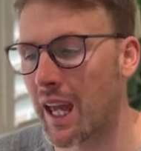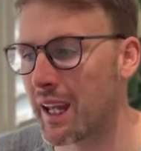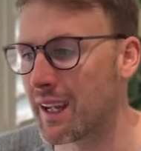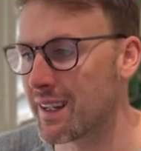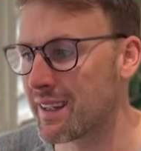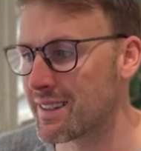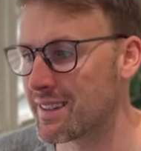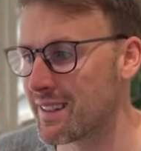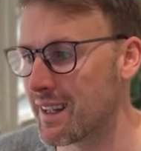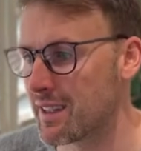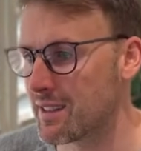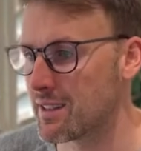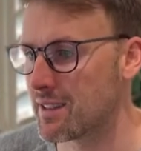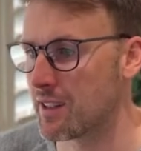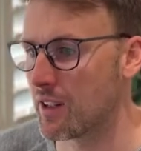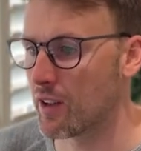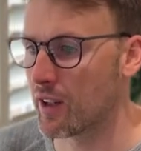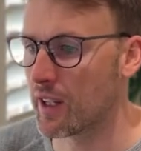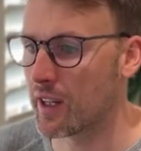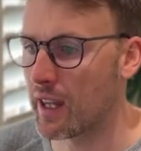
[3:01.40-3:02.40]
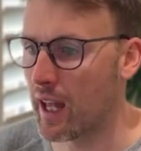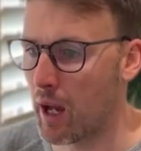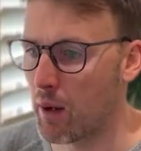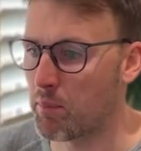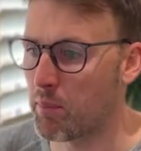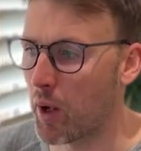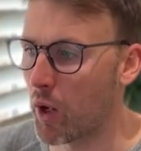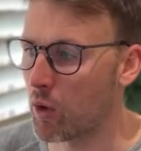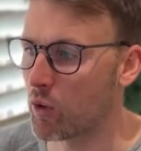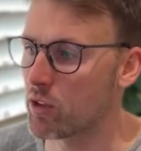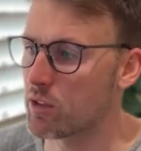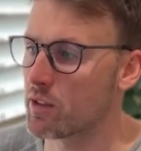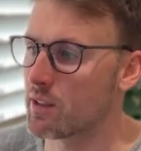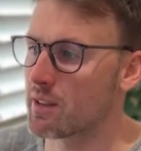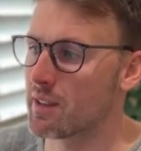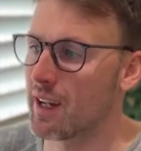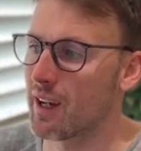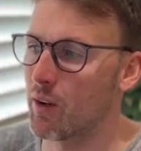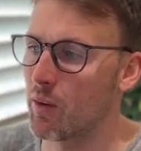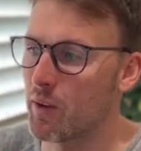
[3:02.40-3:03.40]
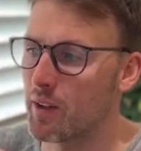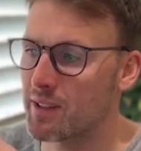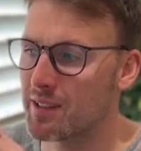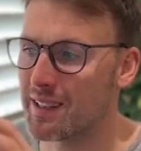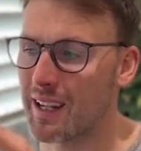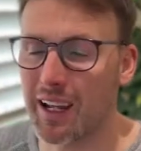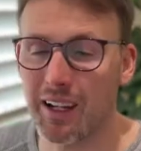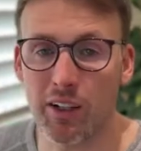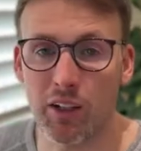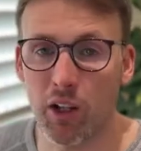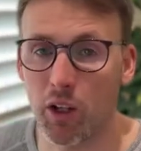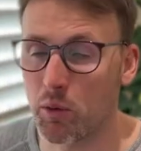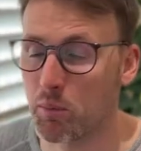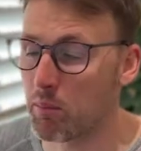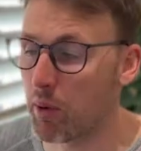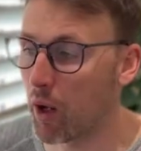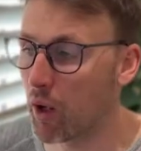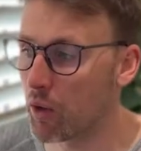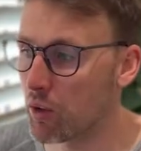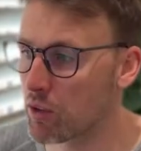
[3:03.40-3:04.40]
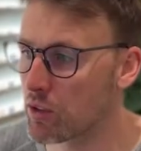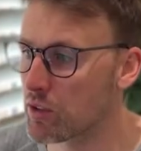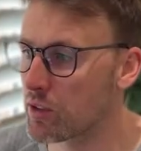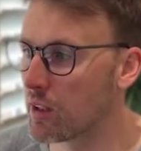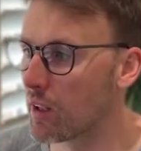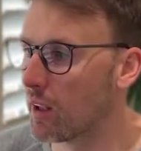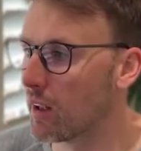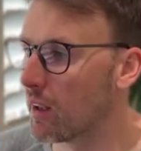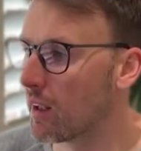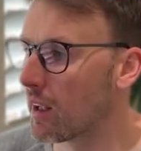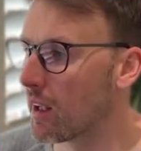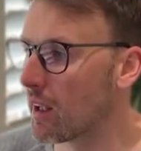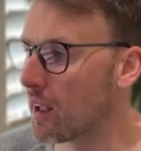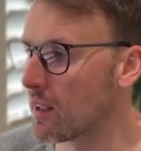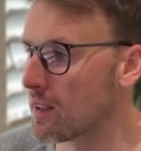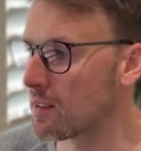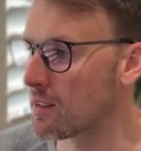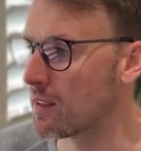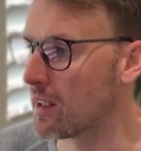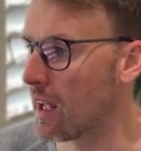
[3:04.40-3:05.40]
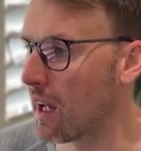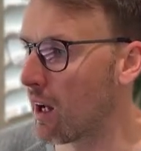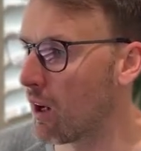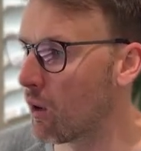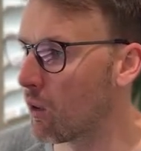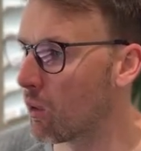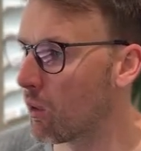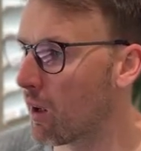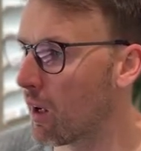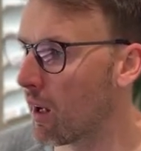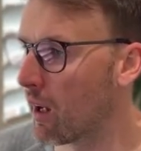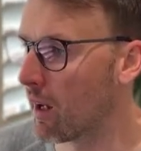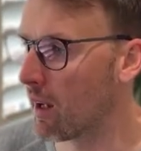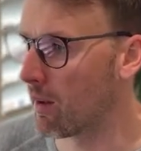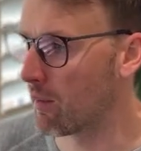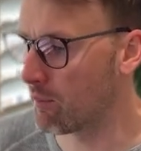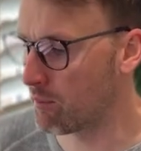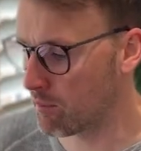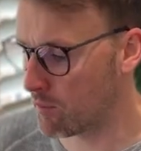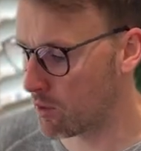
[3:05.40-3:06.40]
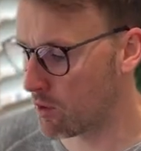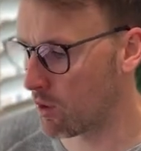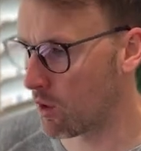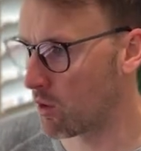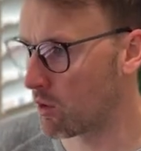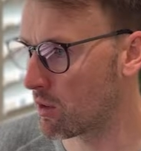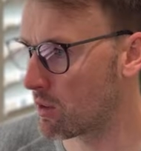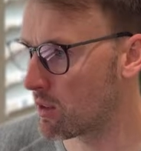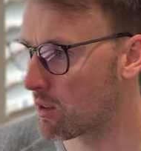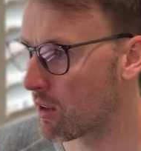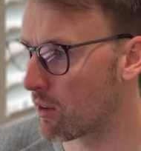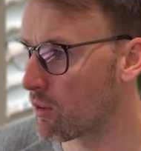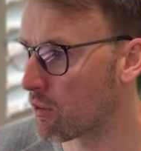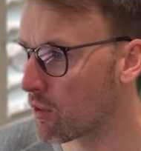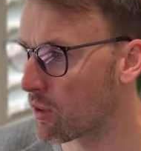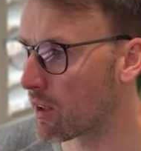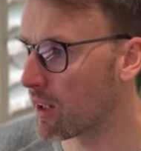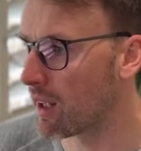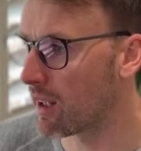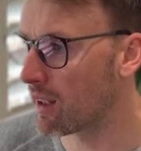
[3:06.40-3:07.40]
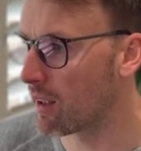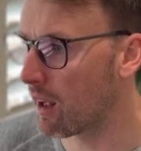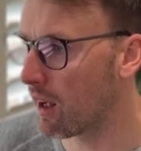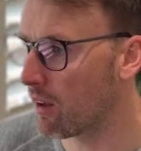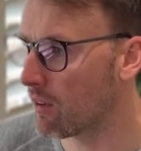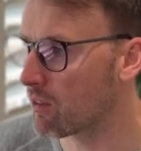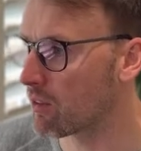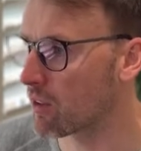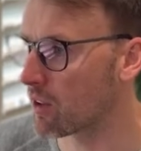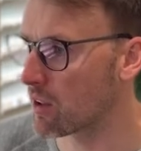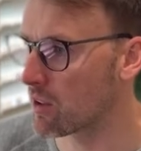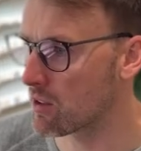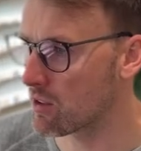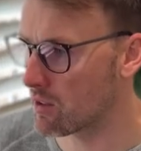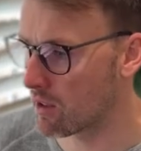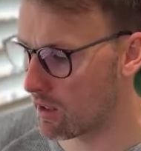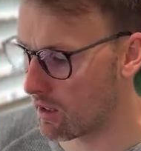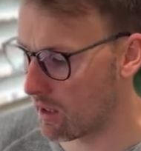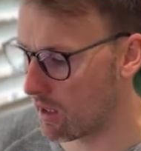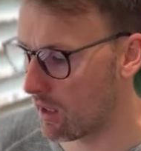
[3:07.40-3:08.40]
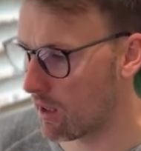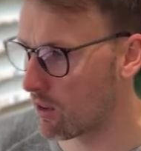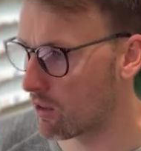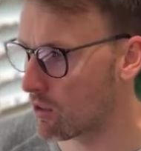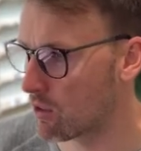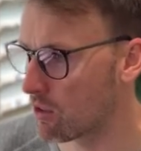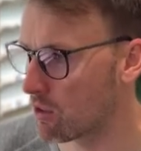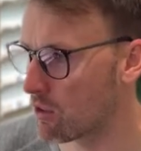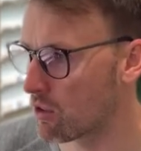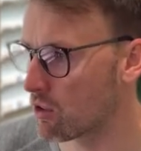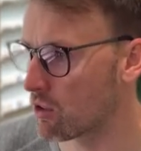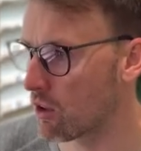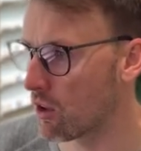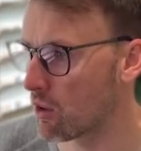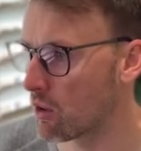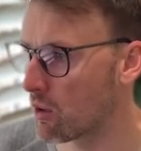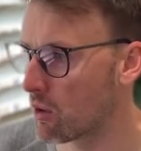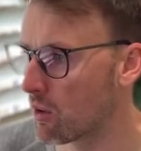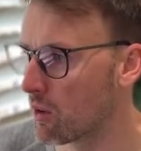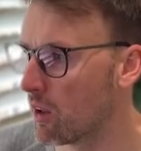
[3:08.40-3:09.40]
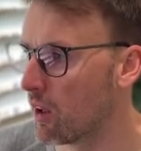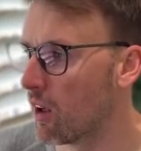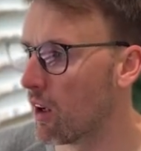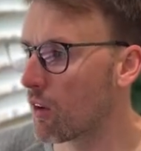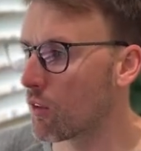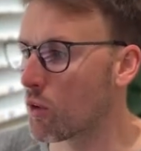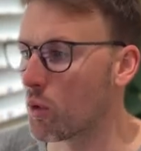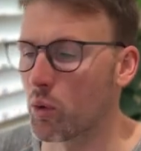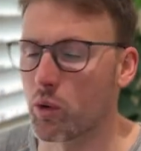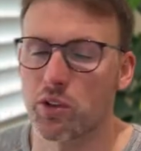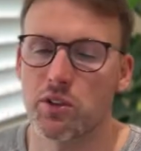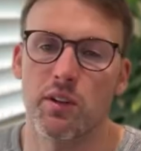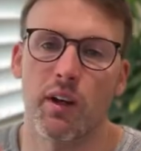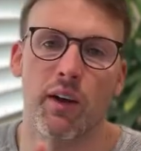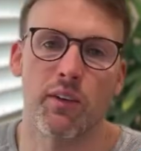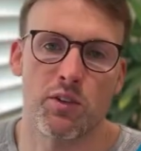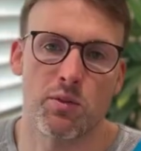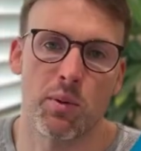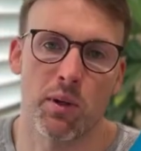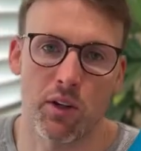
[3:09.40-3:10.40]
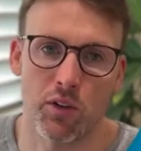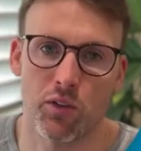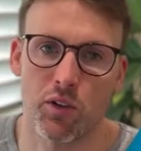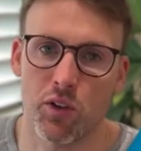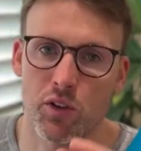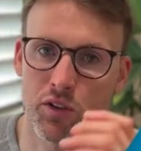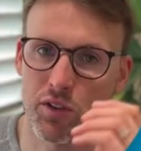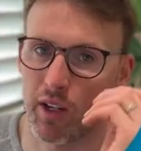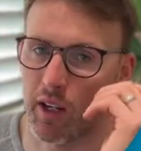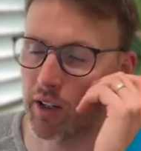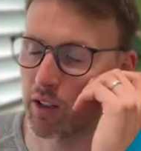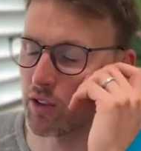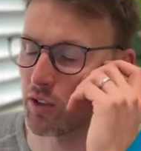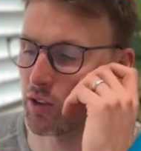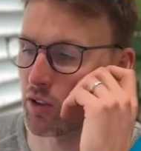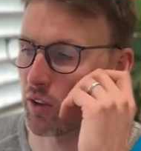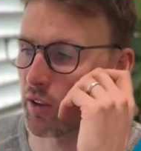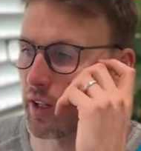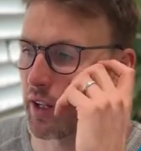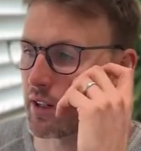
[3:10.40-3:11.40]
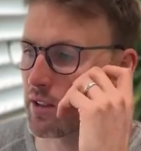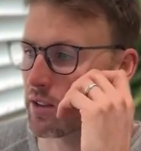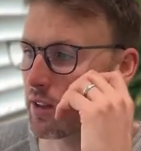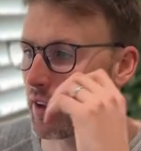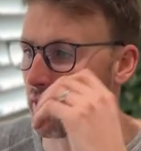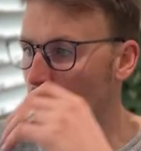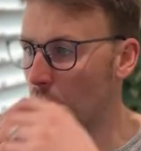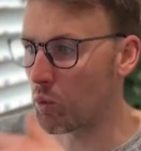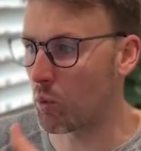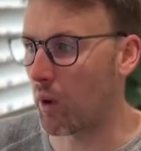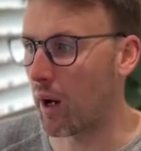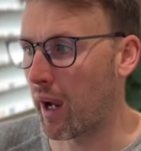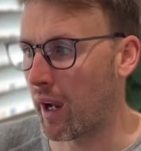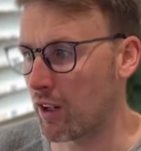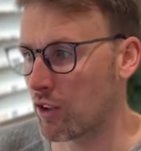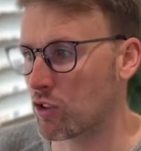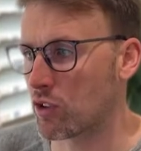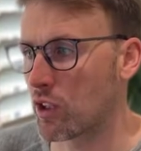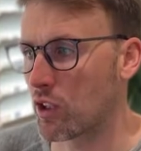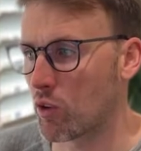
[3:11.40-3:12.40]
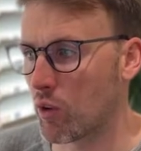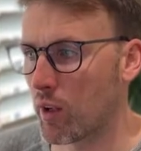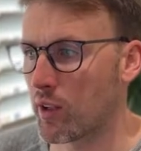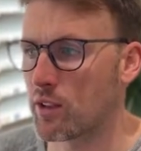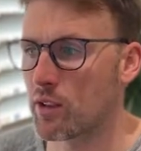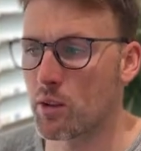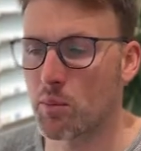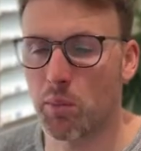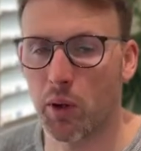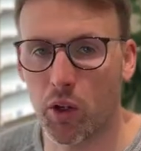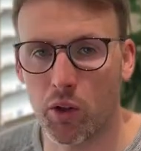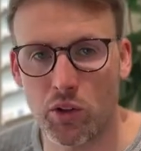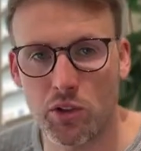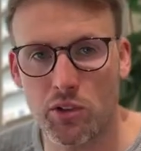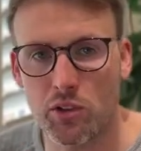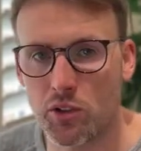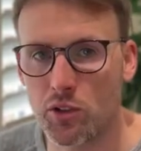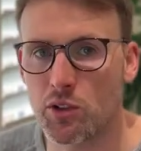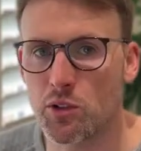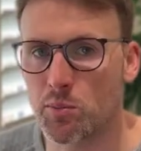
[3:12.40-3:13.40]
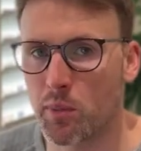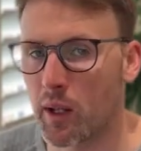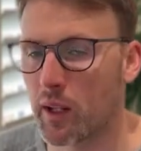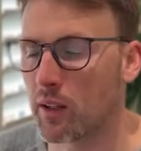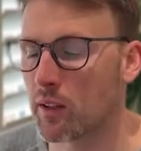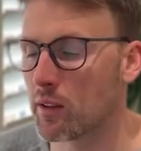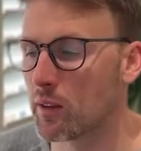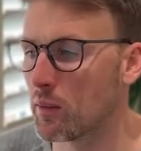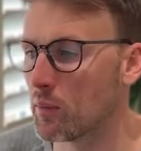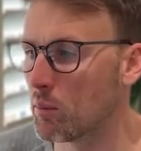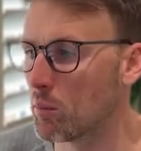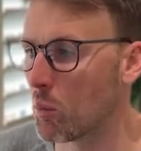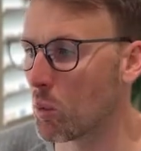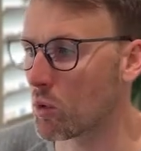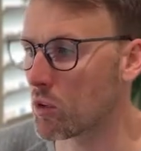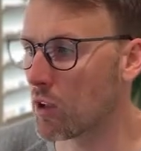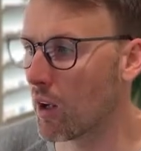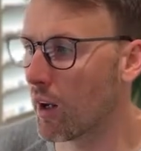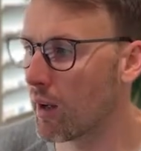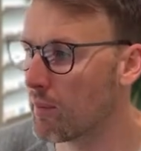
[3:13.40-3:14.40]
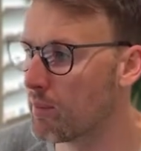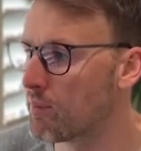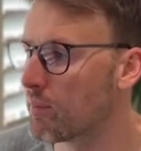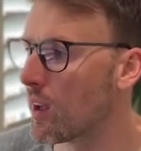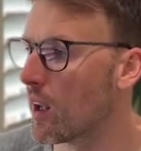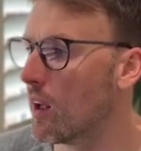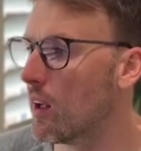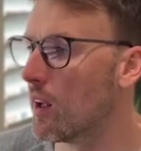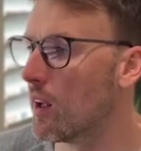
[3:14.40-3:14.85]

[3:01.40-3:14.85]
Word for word: the edits necessary. That post is now a standalone post. It's now, um, you know, different enough. You can see there just to show you, of course, I've spent a few seconds on this. If you were actually creating a post, you'd spend more time.